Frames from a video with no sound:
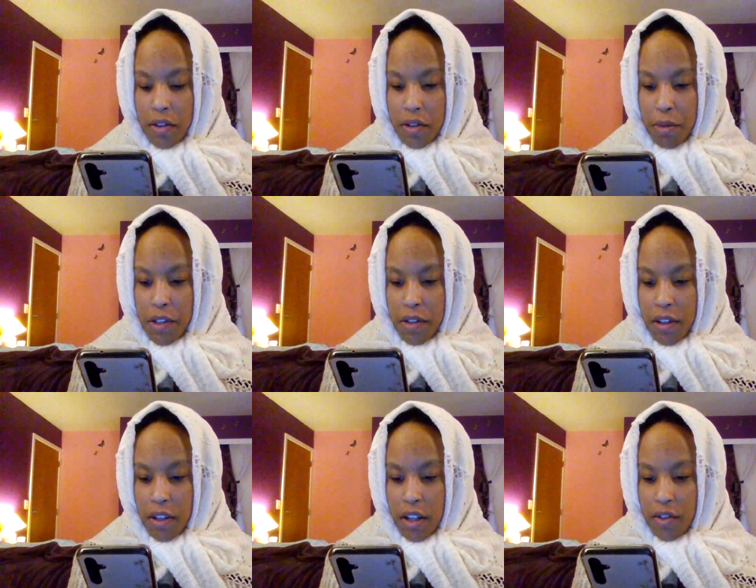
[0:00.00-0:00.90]
So
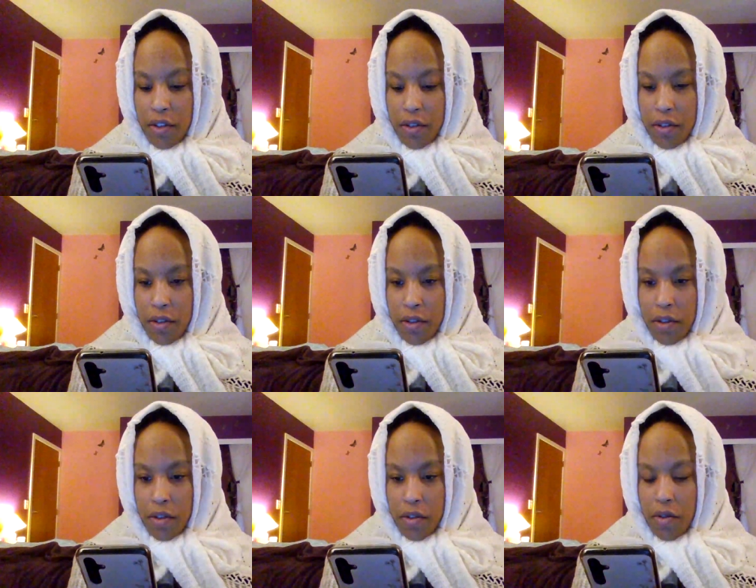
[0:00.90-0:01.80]
basically, they just
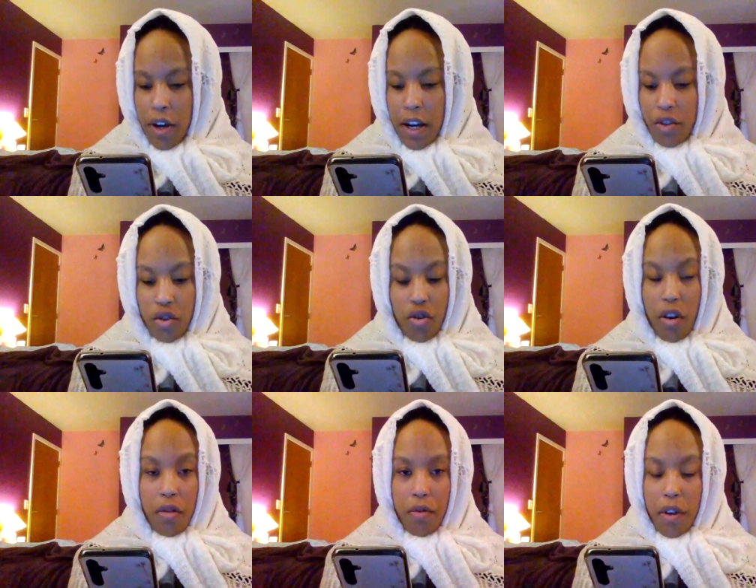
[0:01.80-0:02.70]
so the Tsugai just
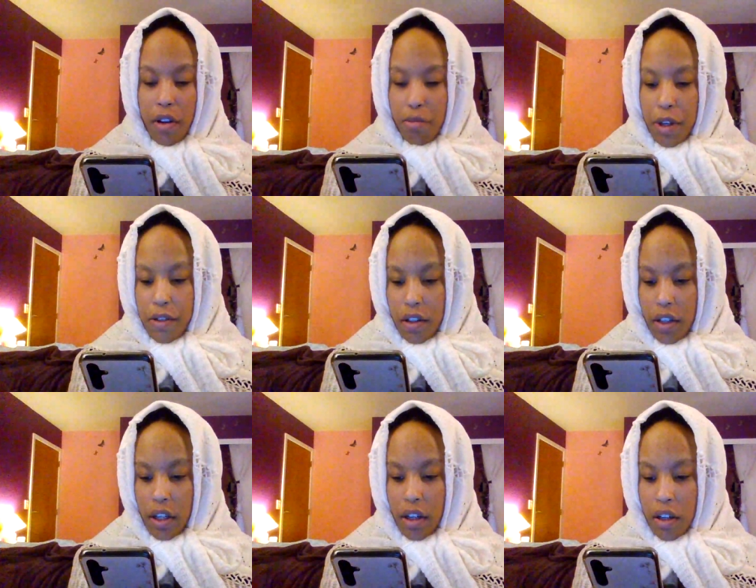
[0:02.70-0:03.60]
dart and run
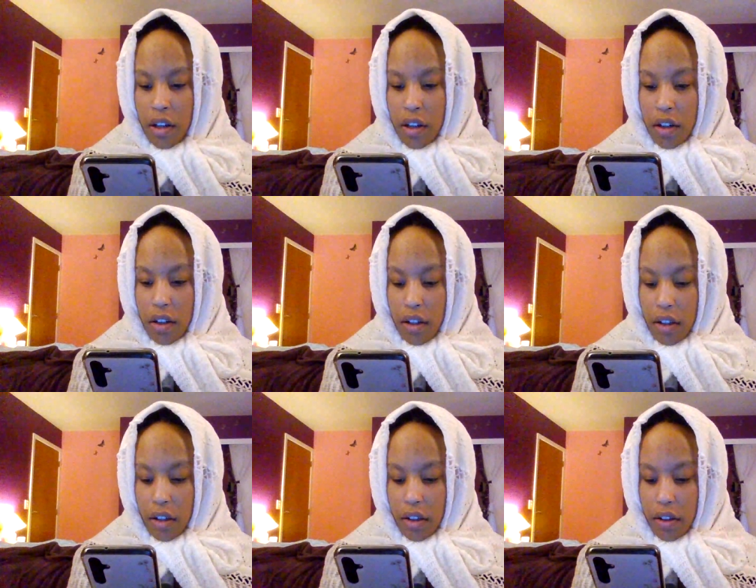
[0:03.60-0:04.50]
basically,
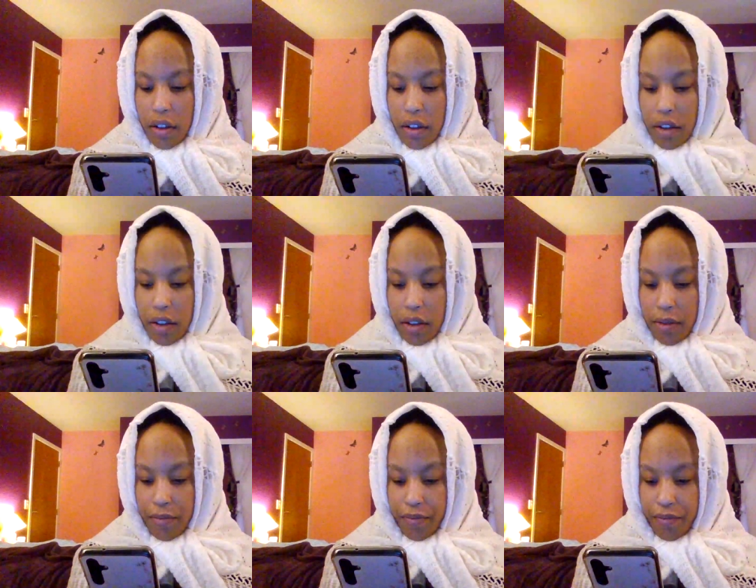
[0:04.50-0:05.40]

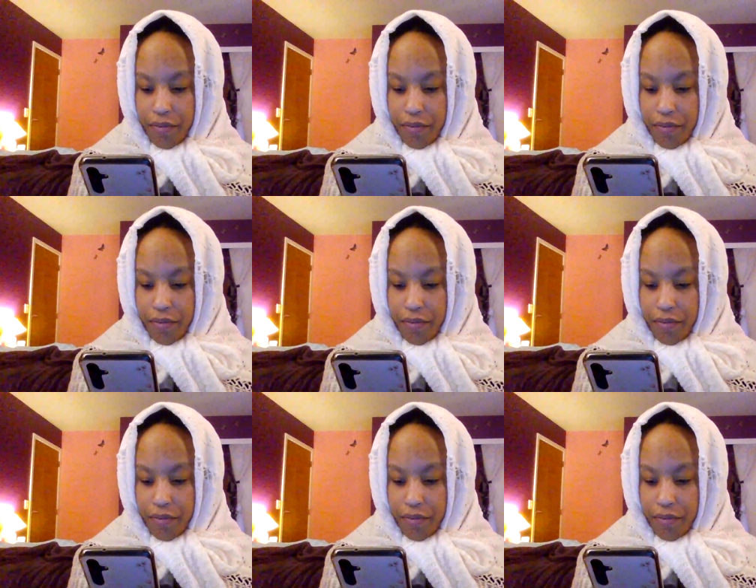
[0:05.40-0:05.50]
um,